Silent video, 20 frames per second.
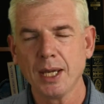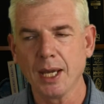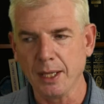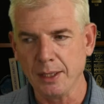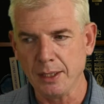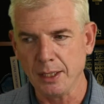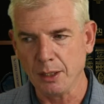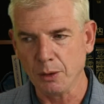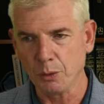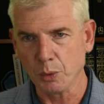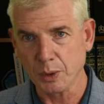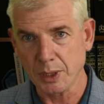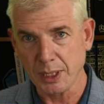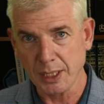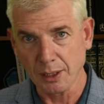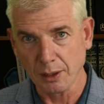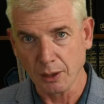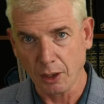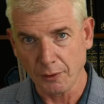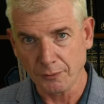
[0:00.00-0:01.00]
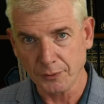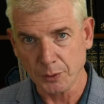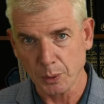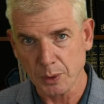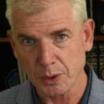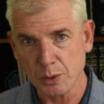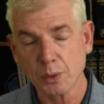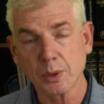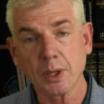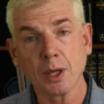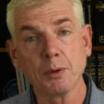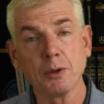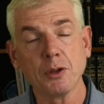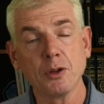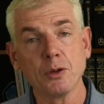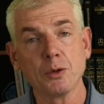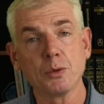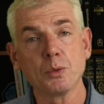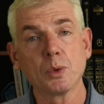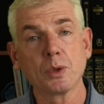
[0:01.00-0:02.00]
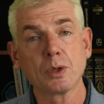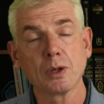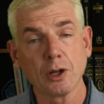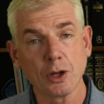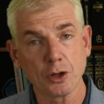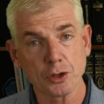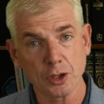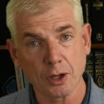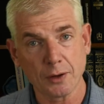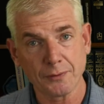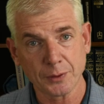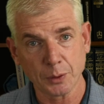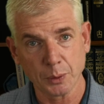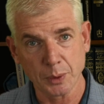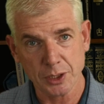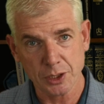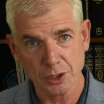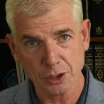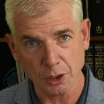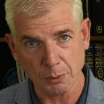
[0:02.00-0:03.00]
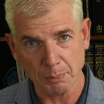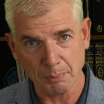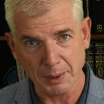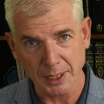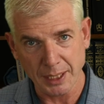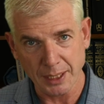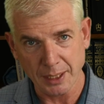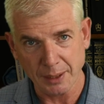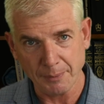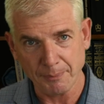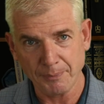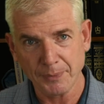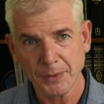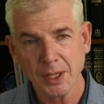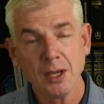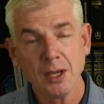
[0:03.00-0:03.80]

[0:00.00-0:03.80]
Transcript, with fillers: And then it would heal afterwards. It would close afterwards, stop bleeding.